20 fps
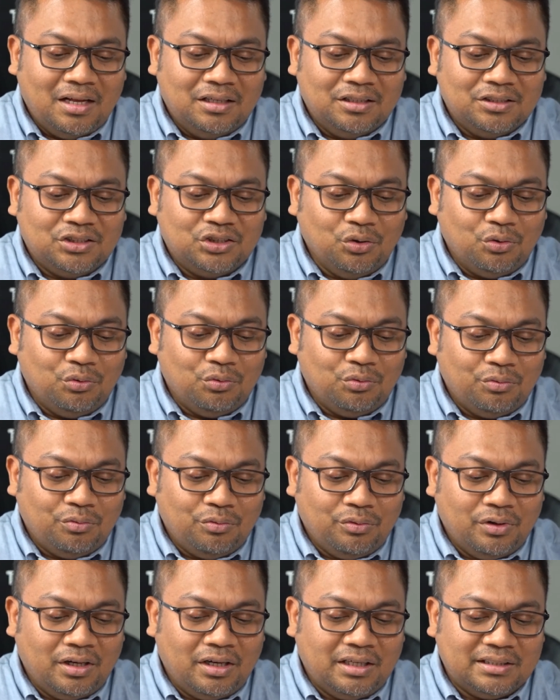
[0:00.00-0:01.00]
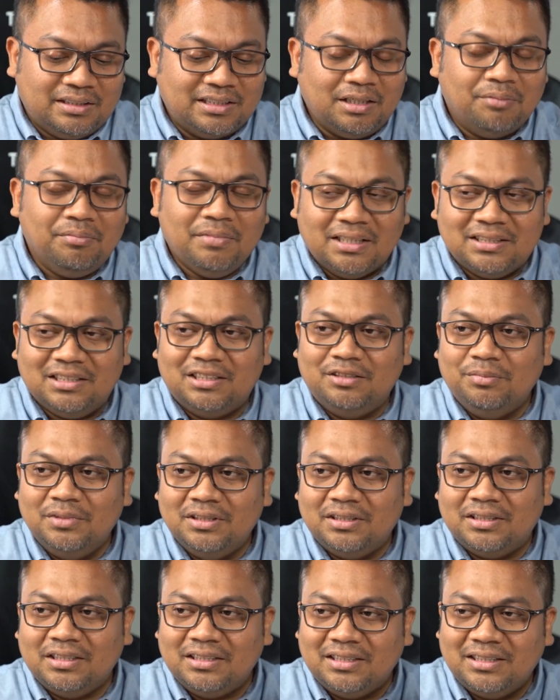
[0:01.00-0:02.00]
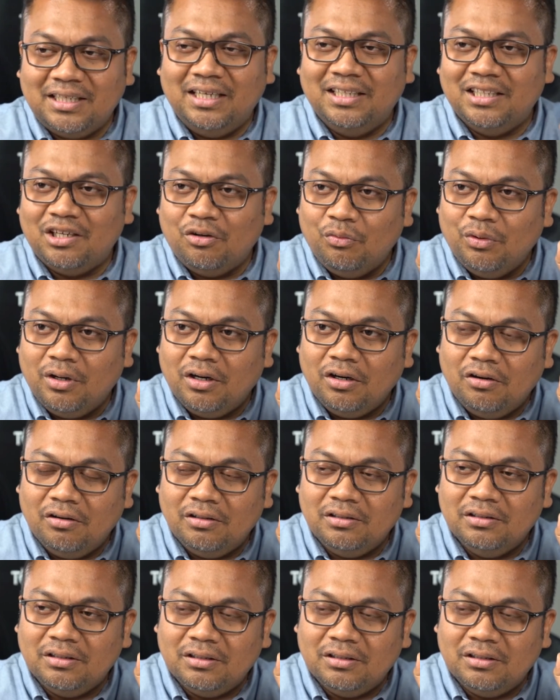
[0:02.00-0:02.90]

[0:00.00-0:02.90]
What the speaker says: So some estimates are saying that we're going,